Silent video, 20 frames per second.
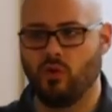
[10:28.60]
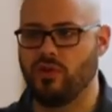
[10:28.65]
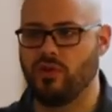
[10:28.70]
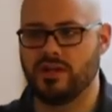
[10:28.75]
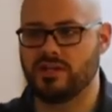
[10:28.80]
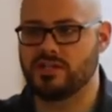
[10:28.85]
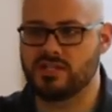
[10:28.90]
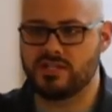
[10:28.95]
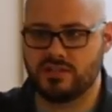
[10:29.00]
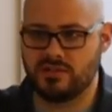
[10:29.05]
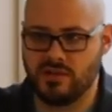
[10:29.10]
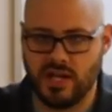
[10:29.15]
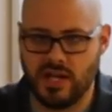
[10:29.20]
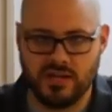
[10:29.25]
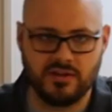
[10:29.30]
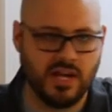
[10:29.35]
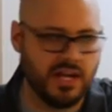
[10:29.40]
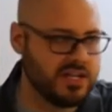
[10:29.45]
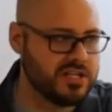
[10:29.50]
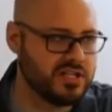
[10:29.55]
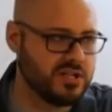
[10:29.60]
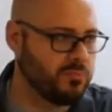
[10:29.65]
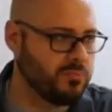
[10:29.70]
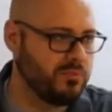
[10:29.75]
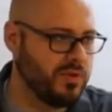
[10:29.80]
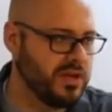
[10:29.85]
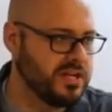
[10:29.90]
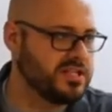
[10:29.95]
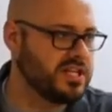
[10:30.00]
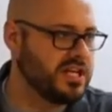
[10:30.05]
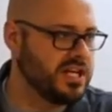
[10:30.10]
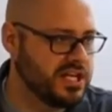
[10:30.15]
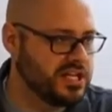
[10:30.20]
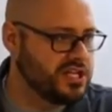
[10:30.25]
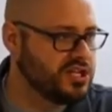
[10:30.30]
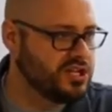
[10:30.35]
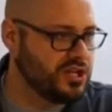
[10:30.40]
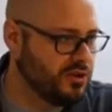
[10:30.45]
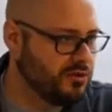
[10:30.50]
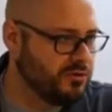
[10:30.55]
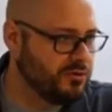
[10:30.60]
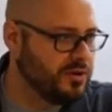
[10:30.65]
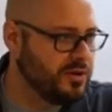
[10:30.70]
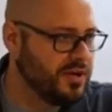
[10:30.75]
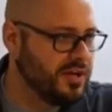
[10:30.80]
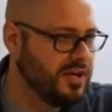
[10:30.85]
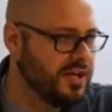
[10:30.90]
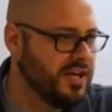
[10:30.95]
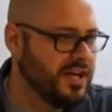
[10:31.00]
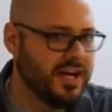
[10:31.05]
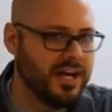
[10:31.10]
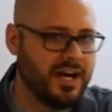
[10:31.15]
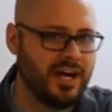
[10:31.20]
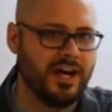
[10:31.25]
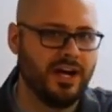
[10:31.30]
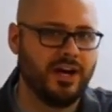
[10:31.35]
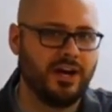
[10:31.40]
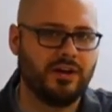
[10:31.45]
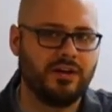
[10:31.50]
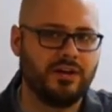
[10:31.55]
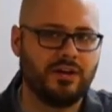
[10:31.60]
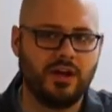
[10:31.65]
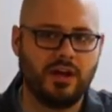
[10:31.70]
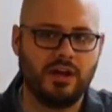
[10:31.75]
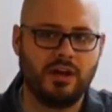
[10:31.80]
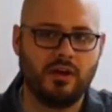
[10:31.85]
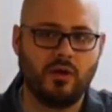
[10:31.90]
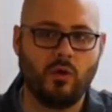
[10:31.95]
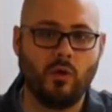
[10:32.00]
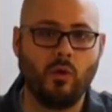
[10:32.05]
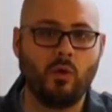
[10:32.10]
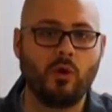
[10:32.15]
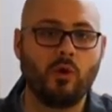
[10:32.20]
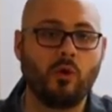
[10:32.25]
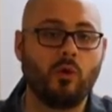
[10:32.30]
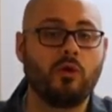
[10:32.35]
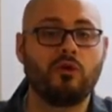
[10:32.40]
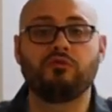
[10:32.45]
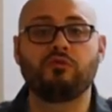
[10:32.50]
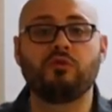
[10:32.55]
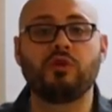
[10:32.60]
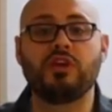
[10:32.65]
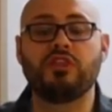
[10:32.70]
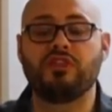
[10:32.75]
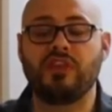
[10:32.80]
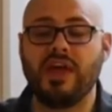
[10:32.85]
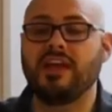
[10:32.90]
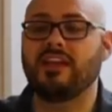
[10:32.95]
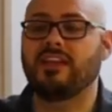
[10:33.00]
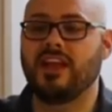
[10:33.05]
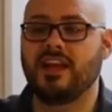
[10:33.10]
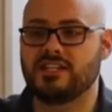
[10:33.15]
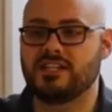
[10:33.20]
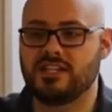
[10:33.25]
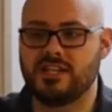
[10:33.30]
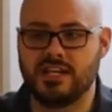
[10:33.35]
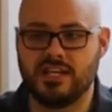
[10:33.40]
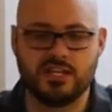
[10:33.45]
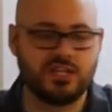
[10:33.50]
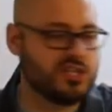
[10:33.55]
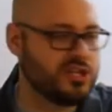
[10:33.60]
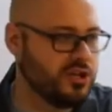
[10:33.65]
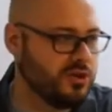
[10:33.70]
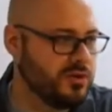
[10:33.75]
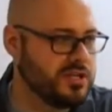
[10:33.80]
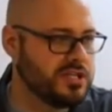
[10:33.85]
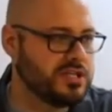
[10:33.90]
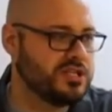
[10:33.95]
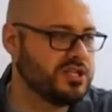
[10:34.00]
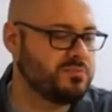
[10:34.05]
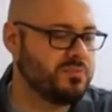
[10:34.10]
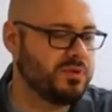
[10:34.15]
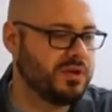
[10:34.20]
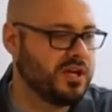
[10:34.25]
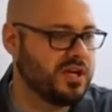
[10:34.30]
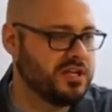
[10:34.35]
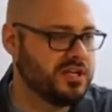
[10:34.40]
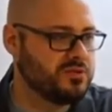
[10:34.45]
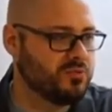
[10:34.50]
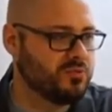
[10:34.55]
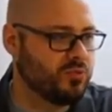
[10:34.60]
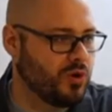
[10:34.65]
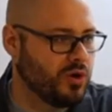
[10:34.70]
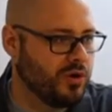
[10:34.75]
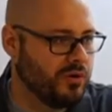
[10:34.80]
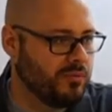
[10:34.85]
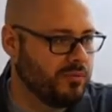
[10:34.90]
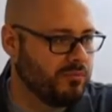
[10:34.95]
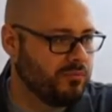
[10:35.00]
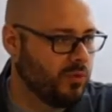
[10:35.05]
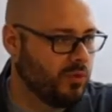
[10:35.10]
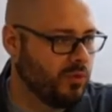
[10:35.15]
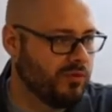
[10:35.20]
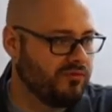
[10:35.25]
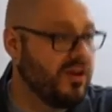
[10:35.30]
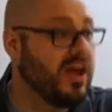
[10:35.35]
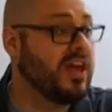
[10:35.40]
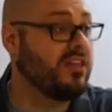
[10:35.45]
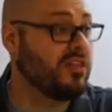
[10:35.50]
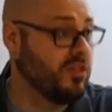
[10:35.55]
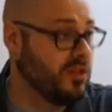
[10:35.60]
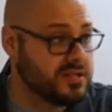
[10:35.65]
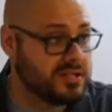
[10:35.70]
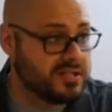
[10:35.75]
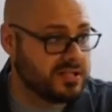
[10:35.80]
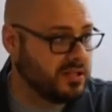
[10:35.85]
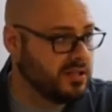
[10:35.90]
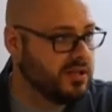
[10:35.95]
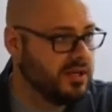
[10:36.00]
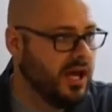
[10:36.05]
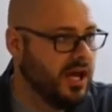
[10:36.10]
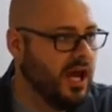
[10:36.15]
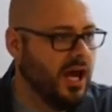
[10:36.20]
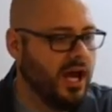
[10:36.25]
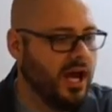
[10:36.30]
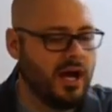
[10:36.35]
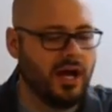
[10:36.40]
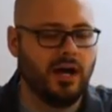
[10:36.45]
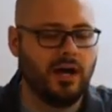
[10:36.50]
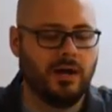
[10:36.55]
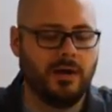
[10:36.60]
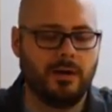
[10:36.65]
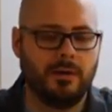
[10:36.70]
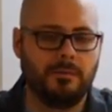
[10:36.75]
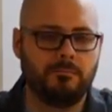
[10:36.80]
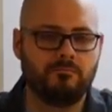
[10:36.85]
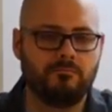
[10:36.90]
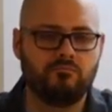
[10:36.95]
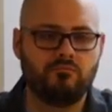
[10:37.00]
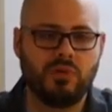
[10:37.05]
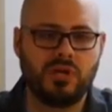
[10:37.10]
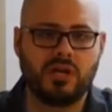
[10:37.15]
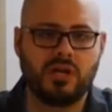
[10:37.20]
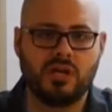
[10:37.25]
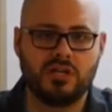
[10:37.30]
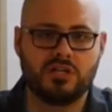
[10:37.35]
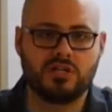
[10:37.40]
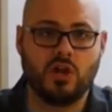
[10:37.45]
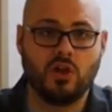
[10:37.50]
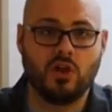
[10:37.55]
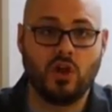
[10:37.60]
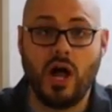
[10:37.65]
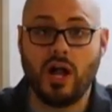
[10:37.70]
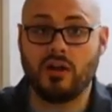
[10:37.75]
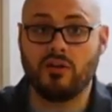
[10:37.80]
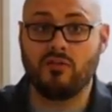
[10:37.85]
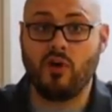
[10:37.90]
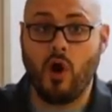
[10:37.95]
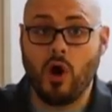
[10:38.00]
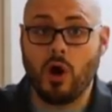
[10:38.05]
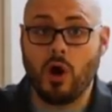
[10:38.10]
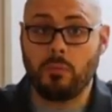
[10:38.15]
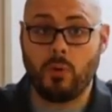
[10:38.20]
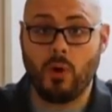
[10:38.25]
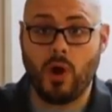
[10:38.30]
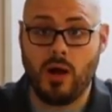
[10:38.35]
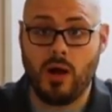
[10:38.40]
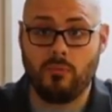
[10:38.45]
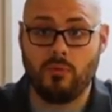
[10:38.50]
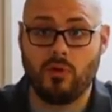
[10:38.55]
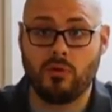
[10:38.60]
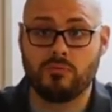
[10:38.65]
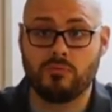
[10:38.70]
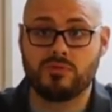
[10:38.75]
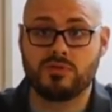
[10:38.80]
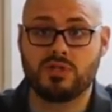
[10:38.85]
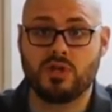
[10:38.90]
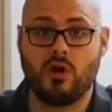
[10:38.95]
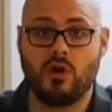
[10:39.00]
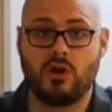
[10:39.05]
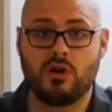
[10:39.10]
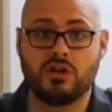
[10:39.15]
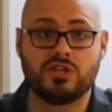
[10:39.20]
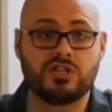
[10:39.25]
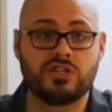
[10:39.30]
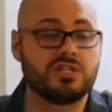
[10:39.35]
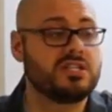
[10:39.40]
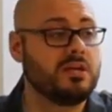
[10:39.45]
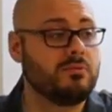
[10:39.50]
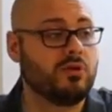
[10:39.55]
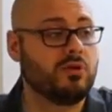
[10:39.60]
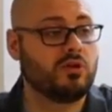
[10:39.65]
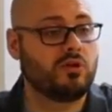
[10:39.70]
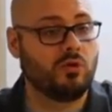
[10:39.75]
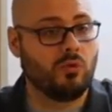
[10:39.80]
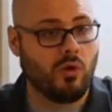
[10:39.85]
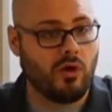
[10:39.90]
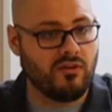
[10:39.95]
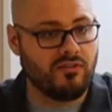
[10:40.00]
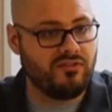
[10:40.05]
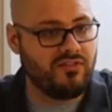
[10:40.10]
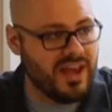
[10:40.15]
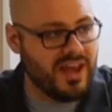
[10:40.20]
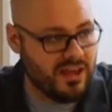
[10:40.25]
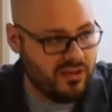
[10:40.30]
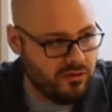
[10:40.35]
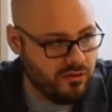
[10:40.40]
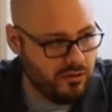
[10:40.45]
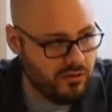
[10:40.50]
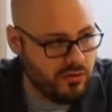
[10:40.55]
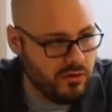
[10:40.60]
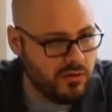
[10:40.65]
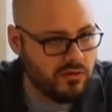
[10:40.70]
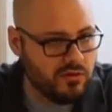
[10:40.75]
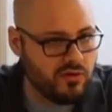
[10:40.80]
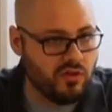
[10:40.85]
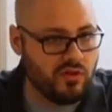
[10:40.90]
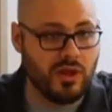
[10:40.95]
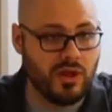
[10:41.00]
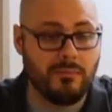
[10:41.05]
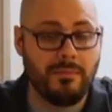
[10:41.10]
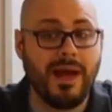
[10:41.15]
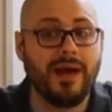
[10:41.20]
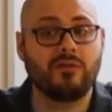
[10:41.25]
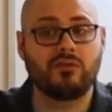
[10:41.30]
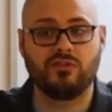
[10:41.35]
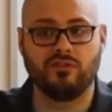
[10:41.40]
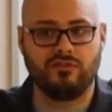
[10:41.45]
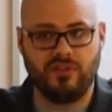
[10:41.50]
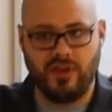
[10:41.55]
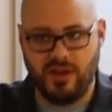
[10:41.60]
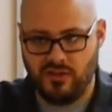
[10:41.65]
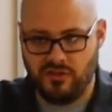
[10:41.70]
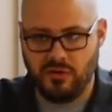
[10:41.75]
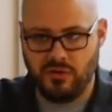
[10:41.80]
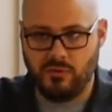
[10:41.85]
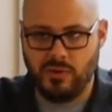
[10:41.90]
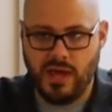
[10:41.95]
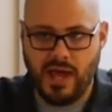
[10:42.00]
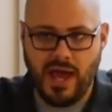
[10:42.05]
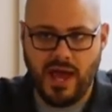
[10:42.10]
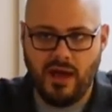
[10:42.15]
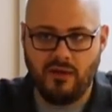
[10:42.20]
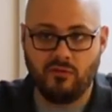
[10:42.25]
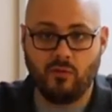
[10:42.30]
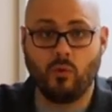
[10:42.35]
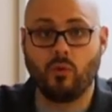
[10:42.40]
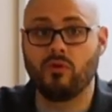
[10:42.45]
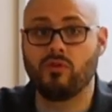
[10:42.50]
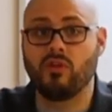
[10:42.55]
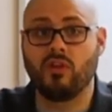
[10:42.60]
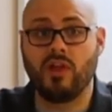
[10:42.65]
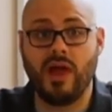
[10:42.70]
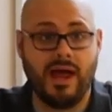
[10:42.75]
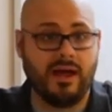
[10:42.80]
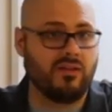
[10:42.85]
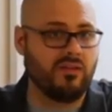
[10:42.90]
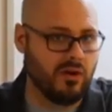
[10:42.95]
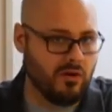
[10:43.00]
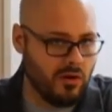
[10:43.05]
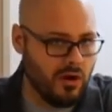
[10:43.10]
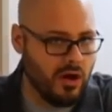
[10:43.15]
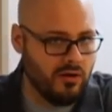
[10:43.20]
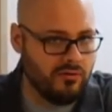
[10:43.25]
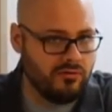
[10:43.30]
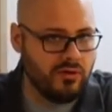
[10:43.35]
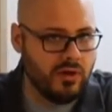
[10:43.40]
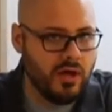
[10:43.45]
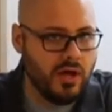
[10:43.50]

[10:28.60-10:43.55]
that's, that, that's, the, that's the issue. Uh, or, or if we think that's the issue, it's just because we're, we're faithless. Um, because a lot of our problems are systemic to our faith, to the amount of faith that we have or the lack thereof.